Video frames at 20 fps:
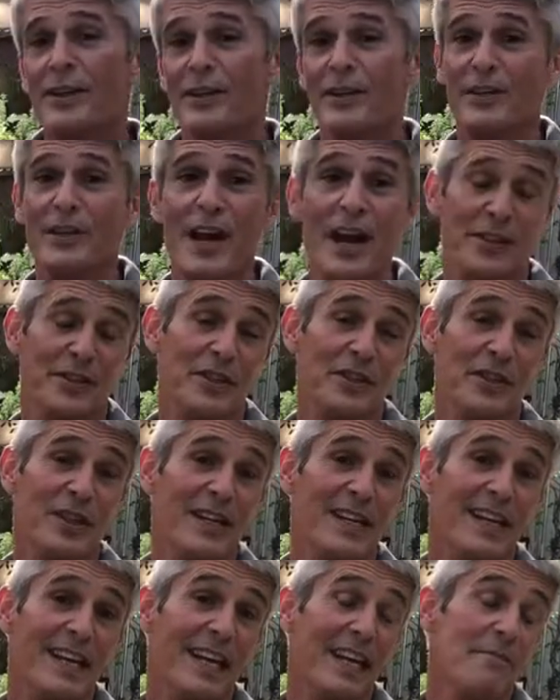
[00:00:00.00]
you're not just
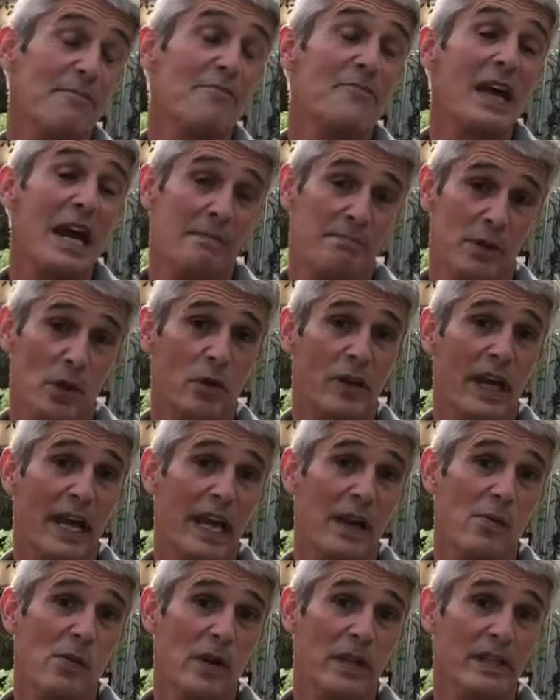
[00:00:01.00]
gonna get that
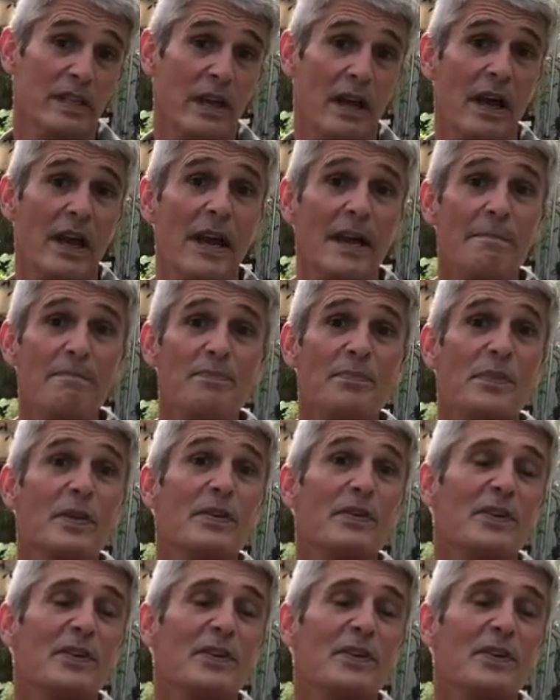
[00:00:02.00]
bouquet one time,